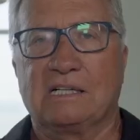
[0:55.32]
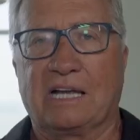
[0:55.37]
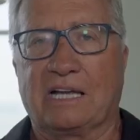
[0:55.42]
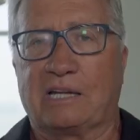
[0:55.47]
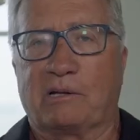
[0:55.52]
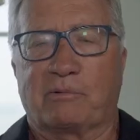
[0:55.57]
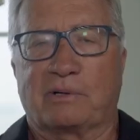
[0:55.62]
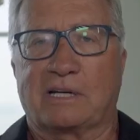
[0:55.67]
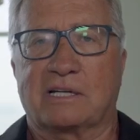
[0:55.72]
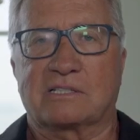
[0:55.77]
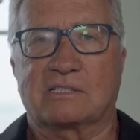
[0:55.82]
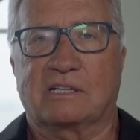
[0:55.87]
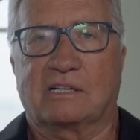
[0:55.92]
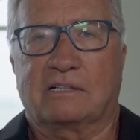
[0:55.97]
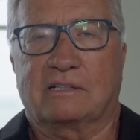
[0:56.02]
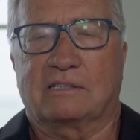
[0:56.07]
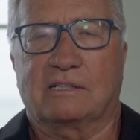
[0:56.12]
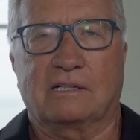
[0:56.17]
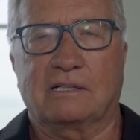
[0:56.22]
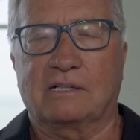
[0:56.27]
And then when I
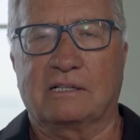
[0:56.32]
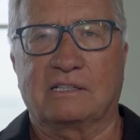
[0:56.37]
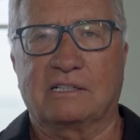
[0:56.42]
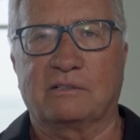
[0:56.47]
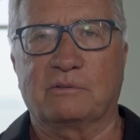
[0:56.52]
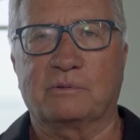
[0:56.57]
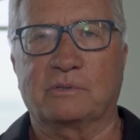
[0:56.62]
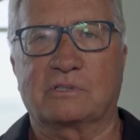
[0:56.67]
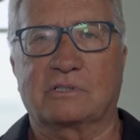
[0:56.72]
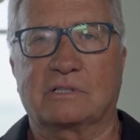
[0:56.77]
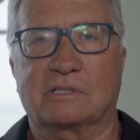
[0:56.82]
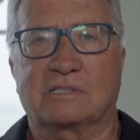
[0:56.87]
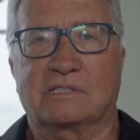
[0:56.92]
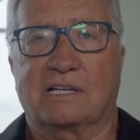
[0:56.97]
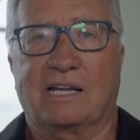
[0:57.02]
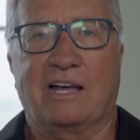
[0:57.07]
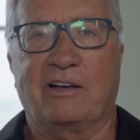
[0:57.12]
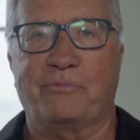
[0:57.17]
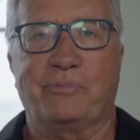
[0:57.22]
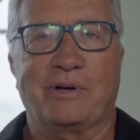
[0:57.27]
saw it, all I did was just
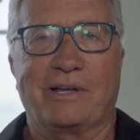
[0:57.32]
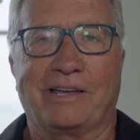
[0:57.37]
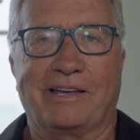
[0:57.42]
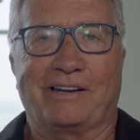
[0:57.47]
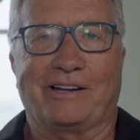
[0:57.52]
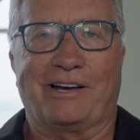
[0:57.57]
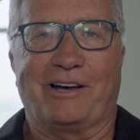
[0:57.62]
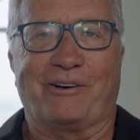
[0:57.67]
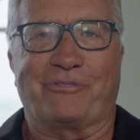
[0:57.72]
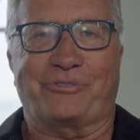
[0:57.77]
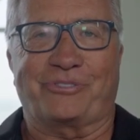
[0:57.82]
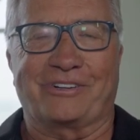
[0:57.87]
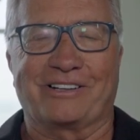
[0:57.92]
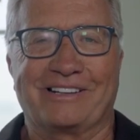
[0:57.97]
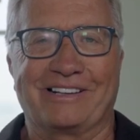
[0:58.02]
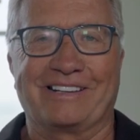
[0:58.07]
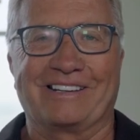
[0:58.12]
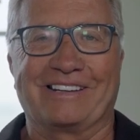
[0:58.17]
laugh my head off.